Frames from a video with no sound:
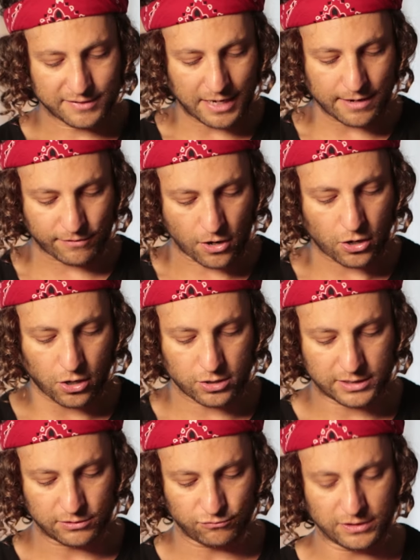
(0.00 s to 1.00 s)
It's kind of
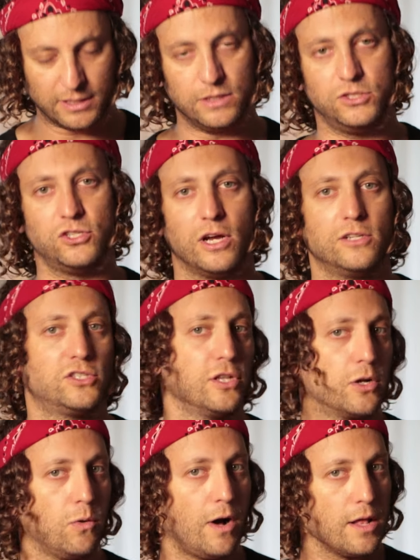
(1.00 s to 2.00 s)
hard to really judge
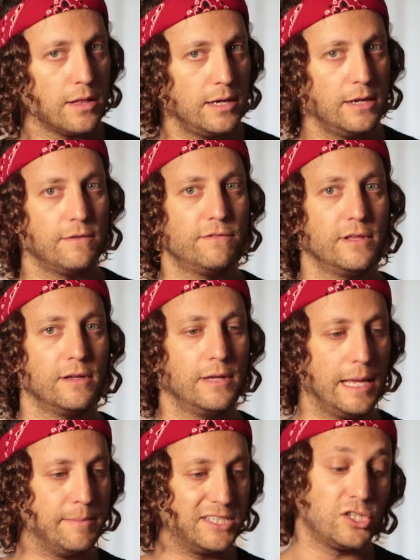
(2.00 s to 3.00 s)
the quality of the
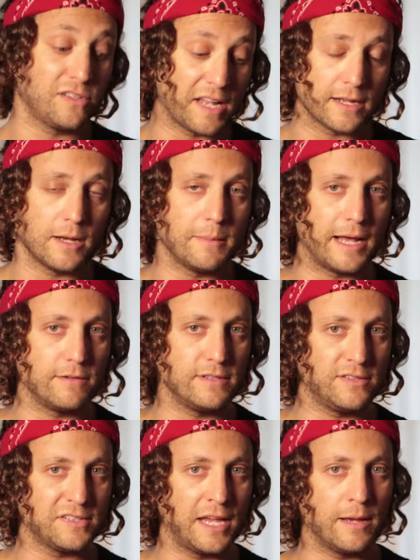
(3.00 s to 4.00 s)
images that come out of
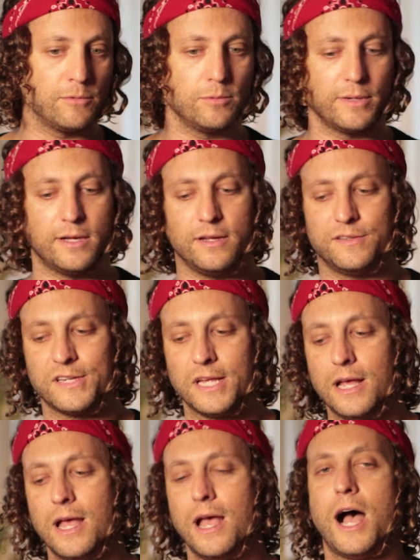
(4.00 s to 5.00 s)
this camera because
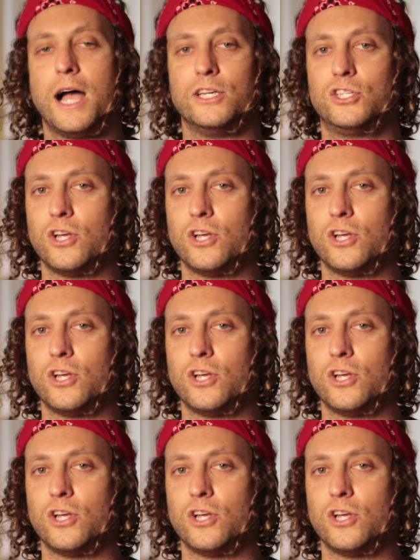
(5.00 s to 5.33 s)
I